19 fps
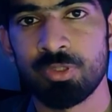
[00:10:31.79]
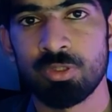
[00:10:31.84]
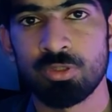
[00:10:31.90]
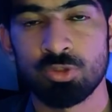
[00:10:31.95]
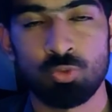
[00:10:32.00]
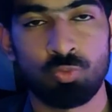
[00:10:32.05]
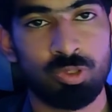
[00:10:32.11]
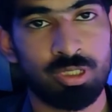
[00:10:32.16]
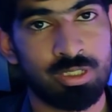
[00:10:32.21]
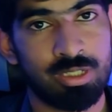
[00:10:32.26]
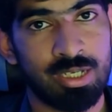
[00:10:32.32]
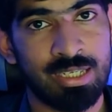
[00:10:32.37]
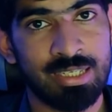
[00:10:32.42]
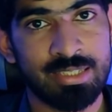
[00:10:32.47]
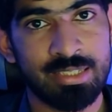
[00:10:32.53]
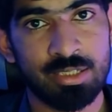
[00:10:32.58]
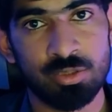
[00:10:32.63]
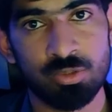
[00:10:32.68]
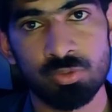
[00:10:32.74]
So what I
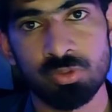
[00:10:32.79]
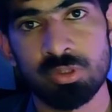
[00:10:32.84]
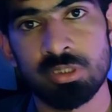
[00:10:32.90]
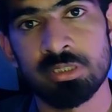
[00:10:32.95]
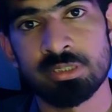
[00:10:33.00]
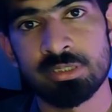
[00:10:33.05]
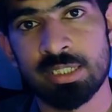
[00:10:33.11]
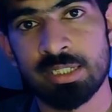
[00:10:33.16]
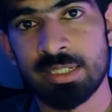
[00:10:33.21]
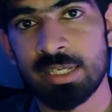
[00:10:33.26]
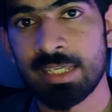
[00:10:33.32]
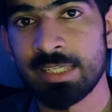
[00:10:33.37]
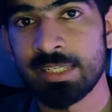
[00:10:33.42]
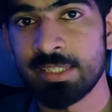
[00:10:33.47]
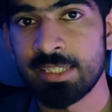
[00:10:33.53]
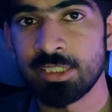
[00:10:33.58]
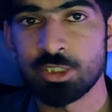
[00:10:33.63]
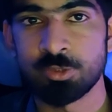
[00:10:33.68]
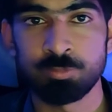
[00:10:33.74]
can do is that I
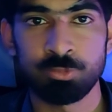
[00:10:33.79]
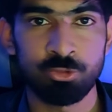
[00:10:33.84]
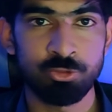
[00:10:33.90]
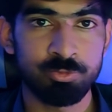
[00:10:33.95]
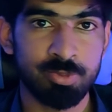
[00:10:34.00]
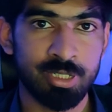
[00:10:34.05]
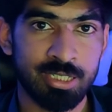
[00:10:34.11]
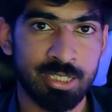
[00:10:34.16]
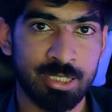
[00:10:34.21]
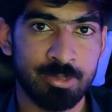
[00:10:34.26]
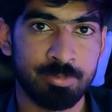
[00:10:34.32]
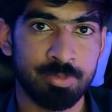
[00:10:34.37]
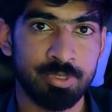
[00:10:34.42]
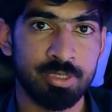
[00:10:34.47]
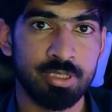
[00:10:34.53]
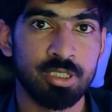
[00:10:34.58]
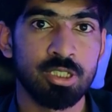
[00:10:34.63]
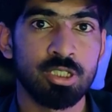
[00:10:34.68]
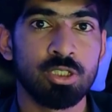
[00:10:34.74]
can spoof my
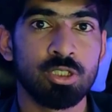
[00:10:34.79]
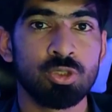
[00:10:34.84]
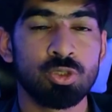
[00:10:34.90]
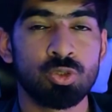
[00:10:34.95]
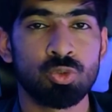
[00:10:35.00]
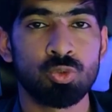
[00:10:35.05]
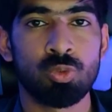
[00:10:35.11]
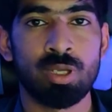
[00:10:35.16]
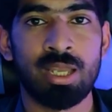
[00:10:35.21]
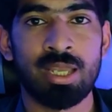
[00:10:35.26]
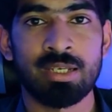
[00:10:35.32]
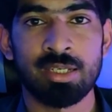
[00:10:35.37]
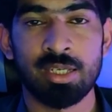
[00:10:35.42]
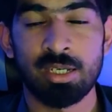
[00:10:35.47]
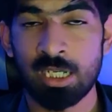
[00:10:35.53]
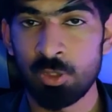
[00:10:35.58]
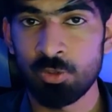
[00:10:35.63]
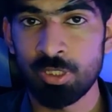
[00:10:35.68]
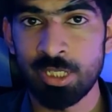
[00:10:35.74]
IP to an
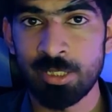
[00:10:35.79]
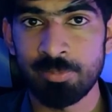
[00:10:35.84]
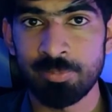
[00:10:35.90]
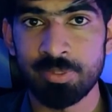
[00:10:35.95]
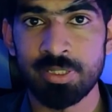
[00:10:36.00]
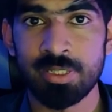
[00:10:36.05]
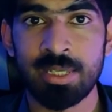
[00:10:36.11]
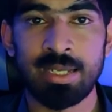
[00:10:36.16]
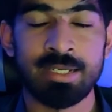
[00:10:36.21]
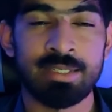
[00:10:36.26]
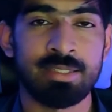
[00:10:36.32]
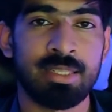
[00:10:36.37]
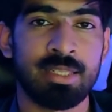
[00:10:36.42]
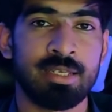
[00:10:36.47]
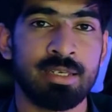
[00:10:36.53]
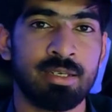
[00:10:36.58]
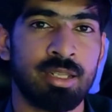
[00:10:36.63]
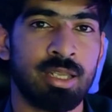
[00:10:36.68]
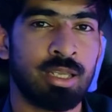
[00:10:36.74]
allowed IP, and
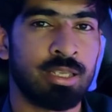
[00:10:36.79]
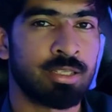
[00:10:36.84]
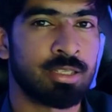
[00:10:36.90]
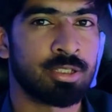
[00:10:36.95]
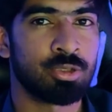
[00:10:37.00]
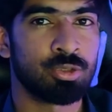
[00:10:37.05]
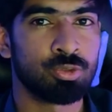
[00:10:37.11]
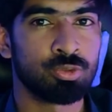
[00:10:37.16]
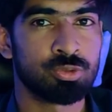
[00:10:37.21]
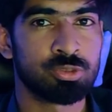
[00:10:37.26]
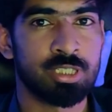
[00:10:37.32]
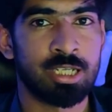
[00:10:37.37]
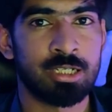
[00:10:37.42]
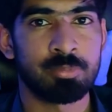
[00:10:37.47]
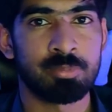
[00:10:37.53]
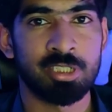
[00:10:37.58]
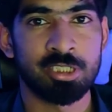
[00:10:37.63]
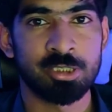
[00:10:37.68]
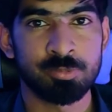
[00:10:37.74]
then I can use
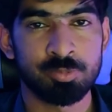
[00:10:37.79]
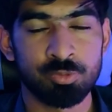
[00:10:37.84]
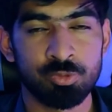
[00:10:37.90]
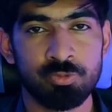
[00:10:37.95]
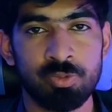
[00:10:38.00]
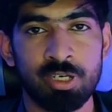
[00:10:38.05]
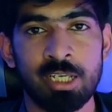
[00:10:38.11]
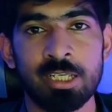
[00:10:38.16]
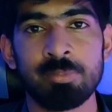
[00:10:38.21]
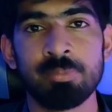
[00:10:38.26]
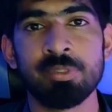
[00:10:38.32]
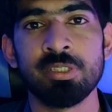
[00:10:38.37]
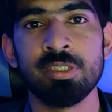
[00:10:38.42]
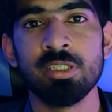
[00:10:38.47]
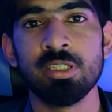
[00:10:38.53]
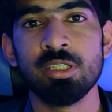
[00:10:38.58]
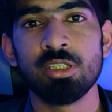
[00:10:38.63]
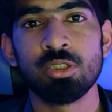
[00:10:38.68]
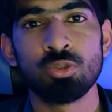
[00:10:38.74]
that my spoof IP
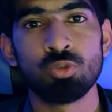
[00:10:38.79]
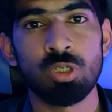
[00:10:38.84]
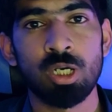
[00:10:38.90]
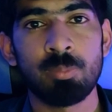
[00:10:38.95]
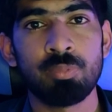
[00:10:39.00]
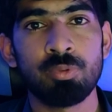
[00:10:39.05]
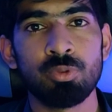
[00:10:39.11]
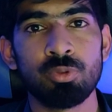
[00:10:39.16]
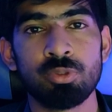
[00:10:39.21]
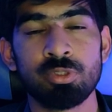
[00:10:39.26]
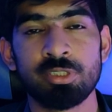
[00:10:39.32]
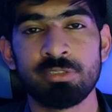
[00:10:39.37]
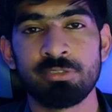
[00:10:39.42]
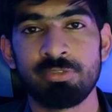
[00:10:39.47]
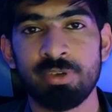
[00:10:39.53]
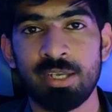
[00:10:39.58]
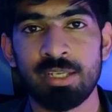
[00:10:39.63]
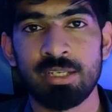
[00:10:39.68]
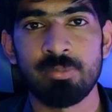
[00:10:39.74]
to upload the
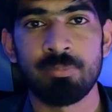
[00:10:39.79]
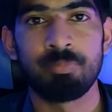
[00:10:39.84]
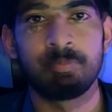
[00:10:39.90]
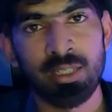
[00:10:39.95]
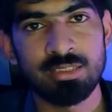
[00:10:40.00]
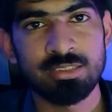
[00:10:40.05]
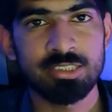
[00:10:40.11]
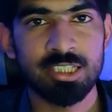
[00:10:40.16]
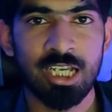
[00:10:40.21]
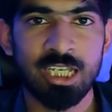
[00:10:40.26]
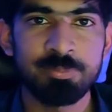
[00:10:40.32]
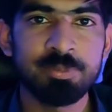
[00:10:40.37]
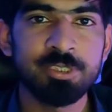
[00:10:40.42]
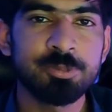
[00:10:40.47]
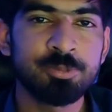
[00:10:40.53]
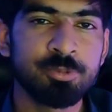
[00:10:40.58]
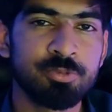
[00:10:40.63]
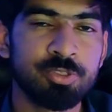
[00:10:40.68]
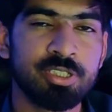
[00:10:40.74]
file. Hence, IP
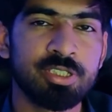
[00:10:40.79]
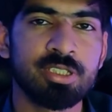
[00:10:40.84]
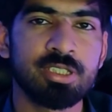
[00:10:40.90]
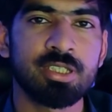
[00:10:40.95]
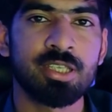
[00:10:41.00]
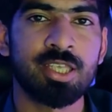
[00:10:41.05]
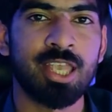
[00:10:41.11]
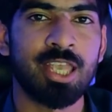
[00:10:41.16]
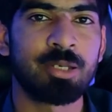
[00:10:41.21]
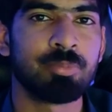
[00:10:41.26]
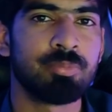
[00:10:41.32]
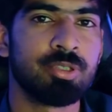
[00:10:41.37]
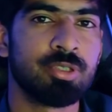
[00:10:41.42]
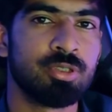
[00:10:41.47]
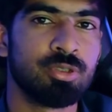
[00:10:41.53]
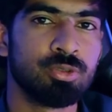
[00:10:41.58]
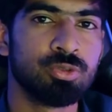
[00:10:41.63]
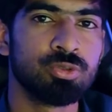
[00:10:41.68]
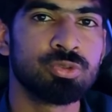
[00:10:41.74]
spoofing can be
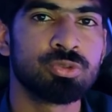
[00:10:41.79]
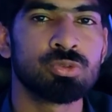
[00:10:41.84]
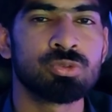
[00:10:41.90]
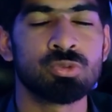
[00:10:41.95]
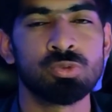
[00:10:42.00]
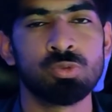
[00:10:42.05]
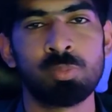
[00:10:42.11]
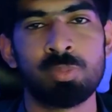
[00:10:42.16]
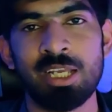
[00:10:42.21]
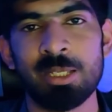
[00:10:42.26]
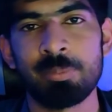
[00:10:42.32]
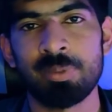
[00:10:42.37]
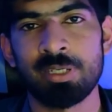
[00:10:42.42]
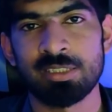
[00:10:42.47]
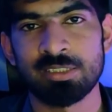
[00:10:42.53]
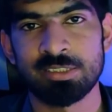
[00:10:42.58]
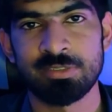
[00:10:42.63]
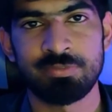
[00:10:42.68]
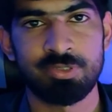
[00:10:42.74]
used to
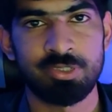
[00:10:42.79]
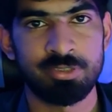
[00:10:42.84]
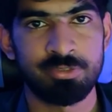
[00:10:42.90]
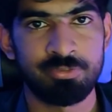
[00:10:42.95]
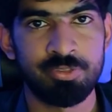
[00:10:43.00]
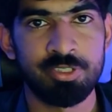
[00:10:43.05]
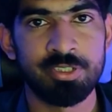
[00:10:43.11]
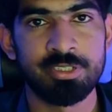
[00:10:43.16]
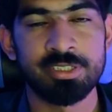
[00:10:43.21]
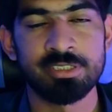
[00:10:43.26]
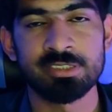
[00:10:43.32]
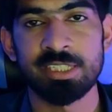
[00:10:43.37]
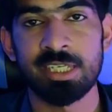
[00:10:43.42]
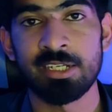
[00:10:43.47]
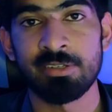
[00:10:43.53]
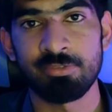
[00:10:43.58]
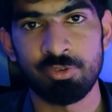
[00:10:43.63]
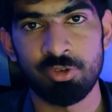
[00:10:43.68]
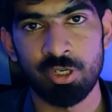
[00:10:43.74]
bypass different filters
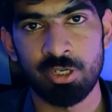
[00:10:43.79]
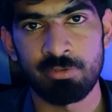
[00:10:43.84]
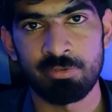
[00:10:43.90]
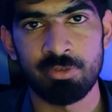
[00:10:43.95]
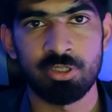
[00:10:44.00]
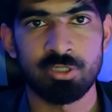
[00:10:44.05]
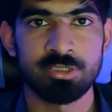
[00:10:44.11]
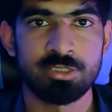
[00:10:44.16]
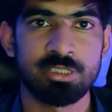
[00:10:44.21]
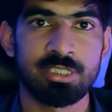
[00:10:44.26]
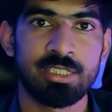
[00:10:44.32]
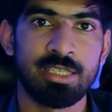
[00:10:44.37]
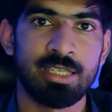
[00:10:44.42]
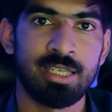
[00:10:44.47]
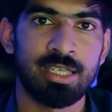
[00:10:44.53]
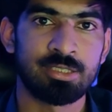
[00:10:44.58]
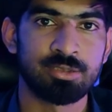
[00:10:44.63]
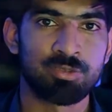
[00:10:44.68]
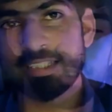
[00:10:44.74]
and firewalls.
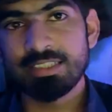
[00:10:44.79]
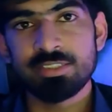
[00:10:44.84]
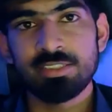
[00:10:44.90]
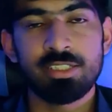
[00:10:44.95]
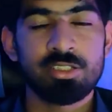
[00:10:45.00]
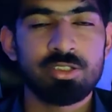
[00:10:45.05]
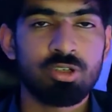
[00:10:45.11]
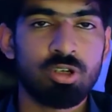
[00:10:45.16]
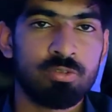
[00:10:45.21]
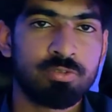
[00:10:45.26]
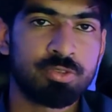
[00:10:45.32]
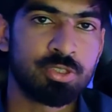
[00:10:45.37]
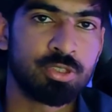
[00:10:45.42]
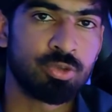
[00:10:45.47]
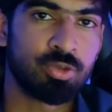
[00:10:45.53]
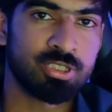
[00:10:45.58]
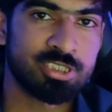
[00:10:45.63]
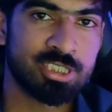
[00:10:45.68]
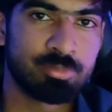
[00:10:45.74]
As next layer of the
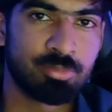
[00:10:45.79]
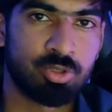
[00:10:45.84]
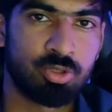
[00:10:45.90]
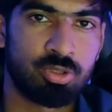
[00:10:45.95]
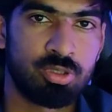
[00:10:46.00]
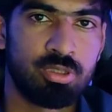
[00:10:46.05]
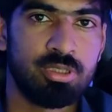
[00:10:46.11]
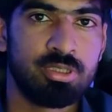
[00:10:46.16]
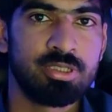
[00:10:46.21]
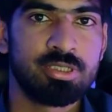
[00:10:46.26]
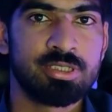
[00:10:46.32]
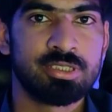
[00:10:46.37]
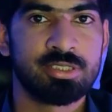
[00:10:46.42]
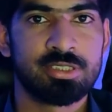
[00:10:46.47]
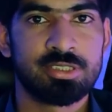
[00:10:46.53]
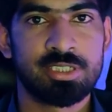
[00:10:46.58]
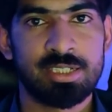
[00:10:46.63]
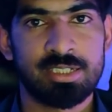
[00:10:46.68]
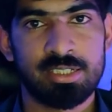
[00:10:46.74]
OSI model is
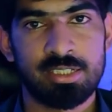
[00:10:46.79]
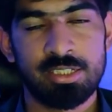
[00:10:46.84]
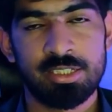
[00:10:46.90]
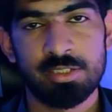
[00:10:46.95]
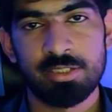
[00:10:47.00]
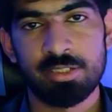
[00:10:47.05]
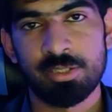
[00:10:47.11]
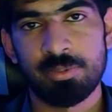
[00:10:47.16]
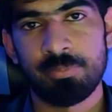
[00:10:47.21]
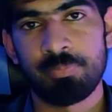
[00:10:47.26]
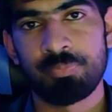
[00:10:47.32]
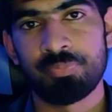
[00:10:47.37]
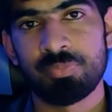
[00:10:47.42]
the data link layer.